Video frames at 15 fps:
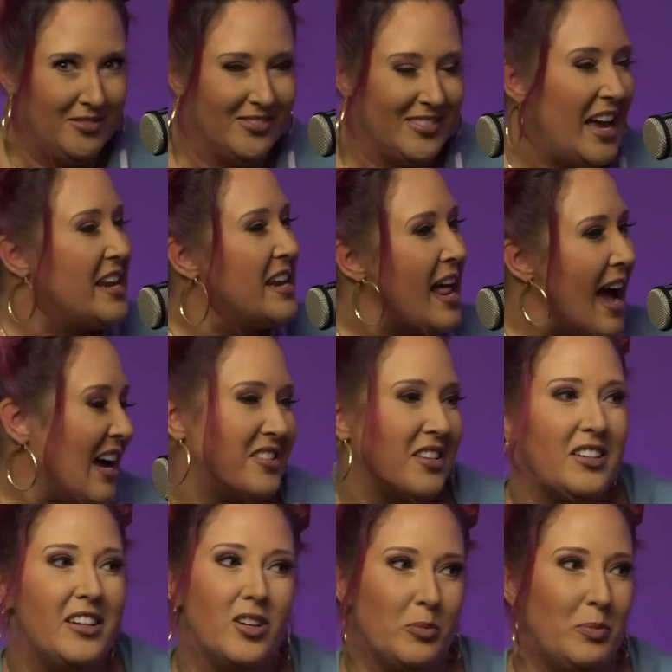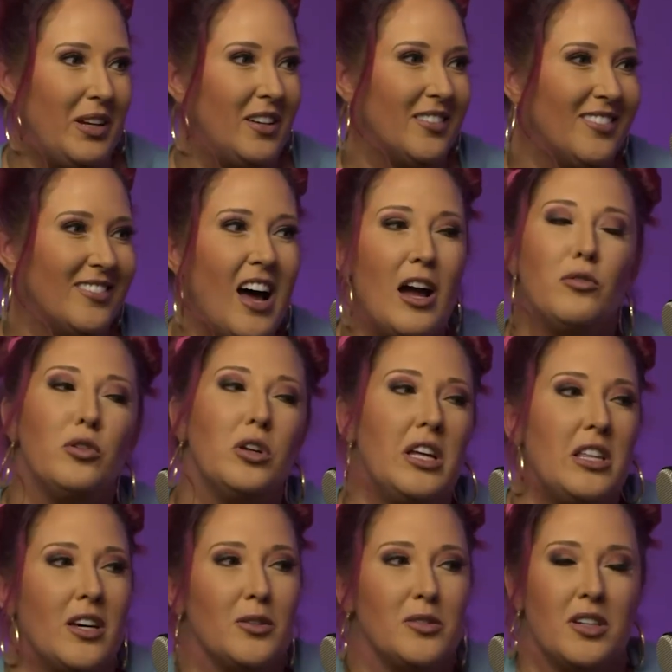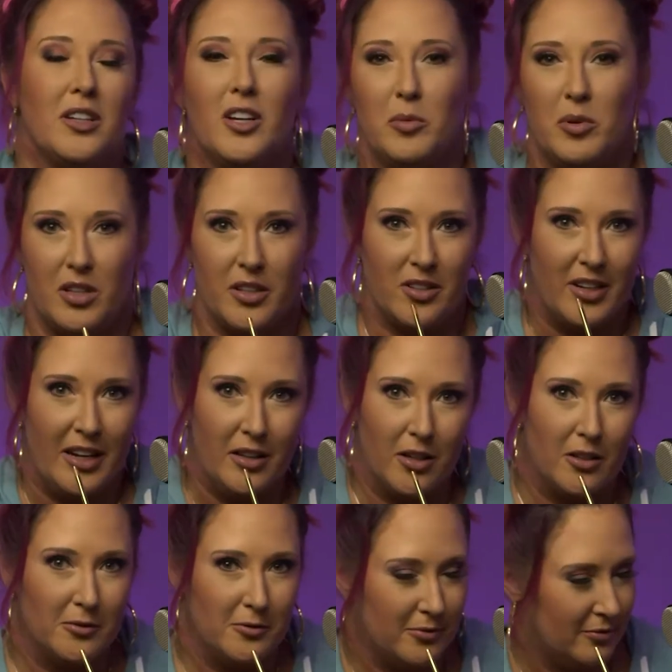And it hasn't killed me. I really thought it was going to kill me the other day, though.